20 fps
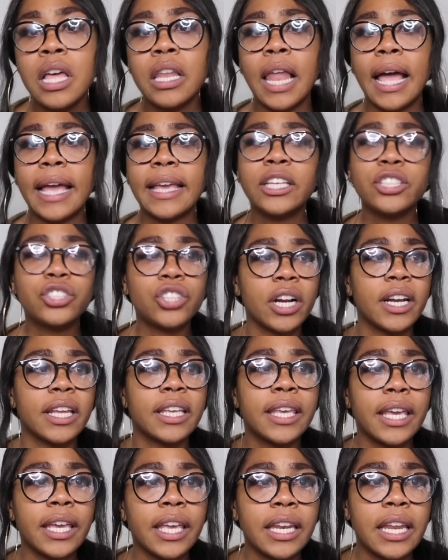Like, he
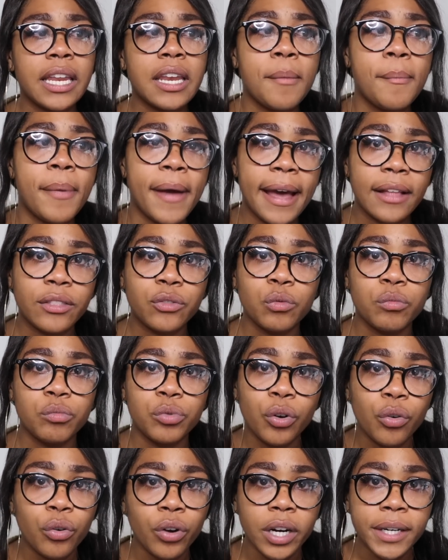started kicking in the
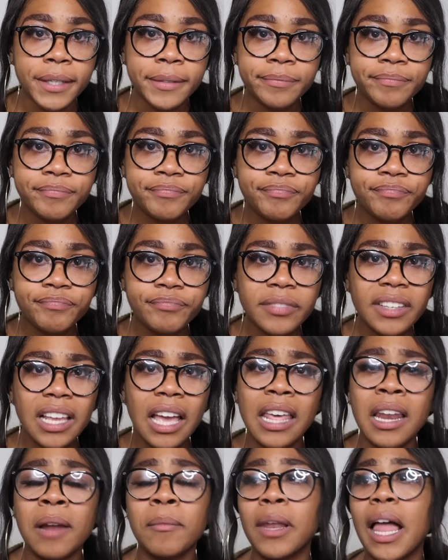bathroom door.
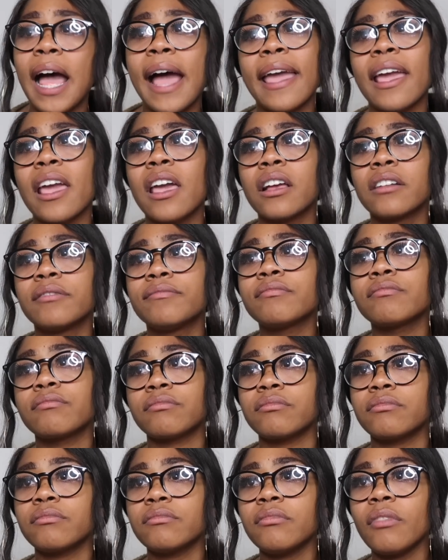And I'm like,
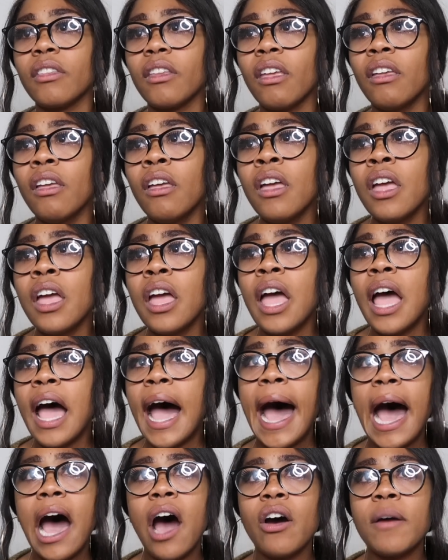
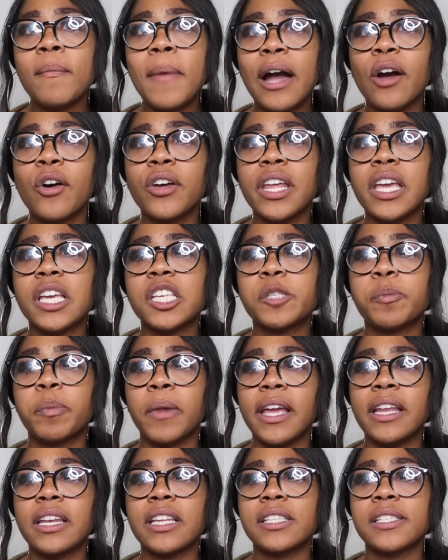how am I going to
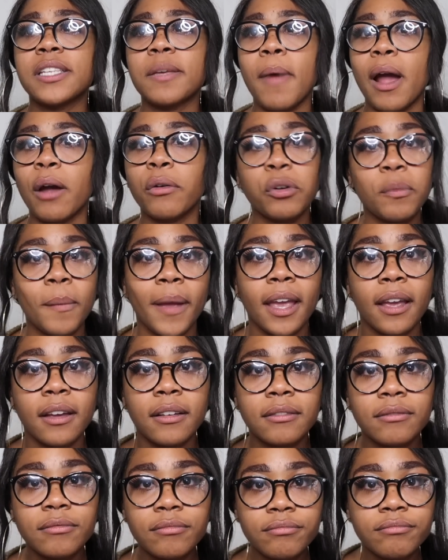explain this to my
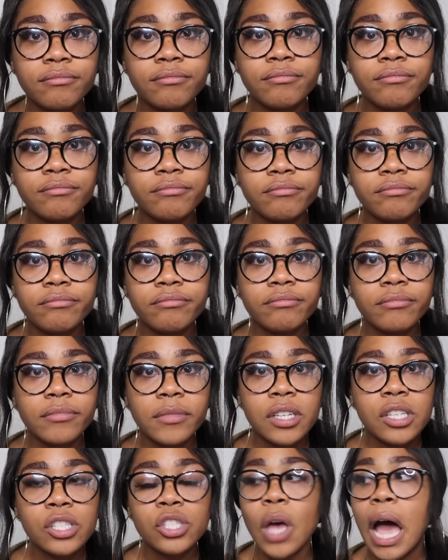roommate?
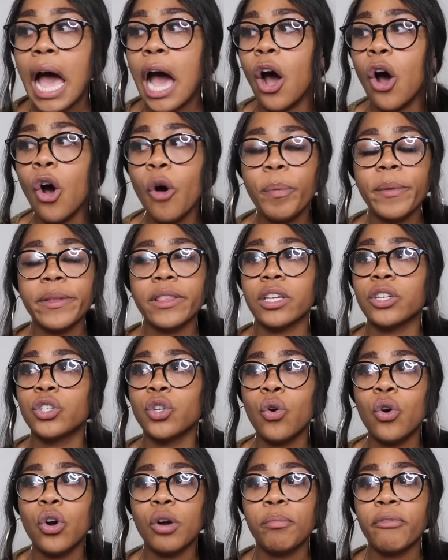So I opened the
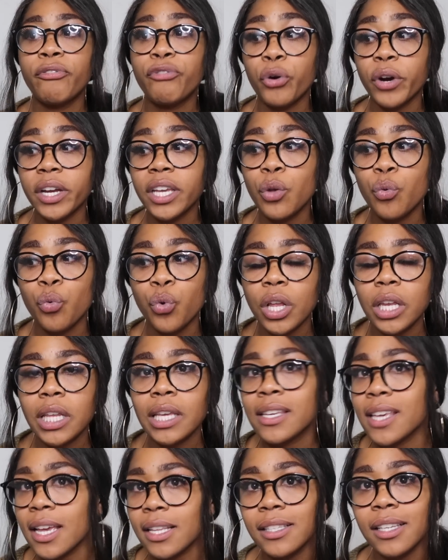door before he
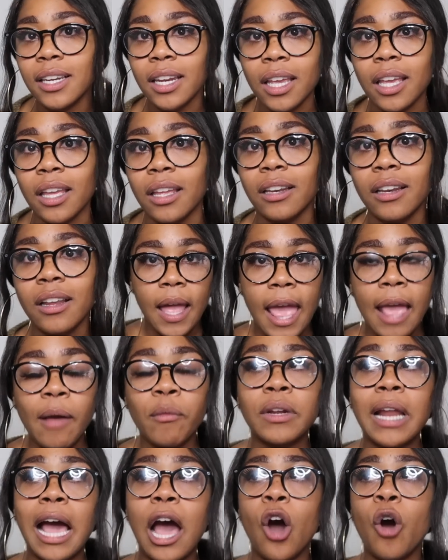really kicked it in.
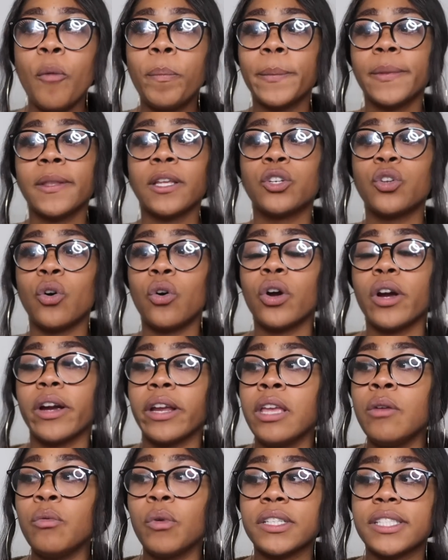And when I opened the door,
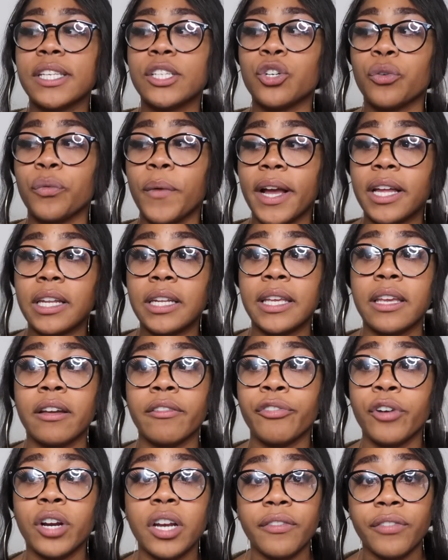he wasn't directly
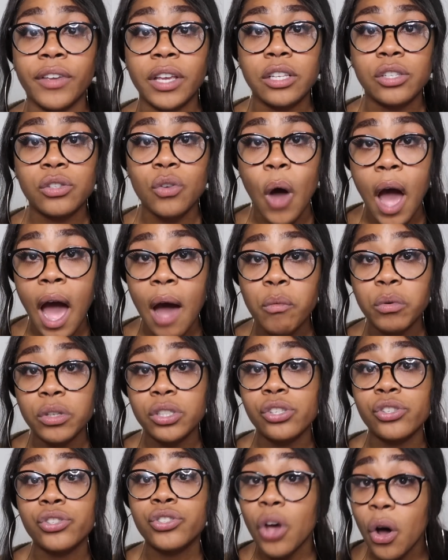in front of it. So I
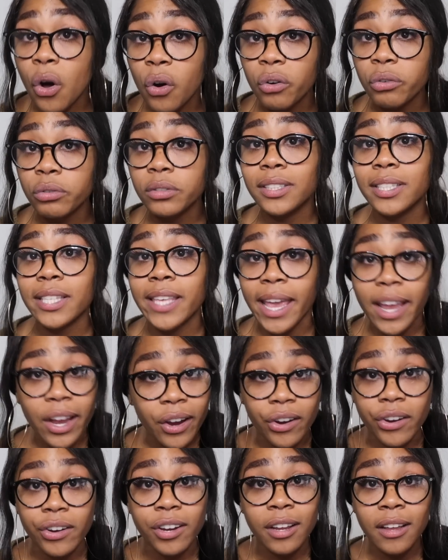was so
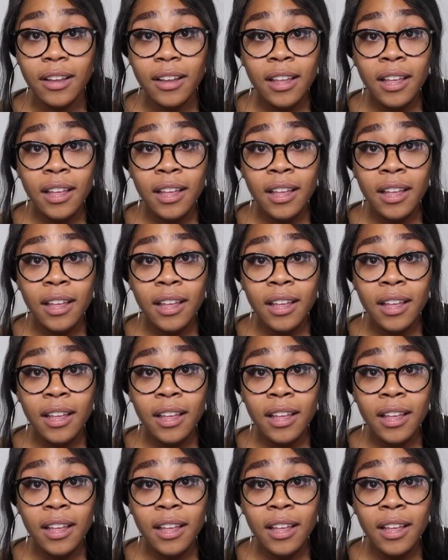scared.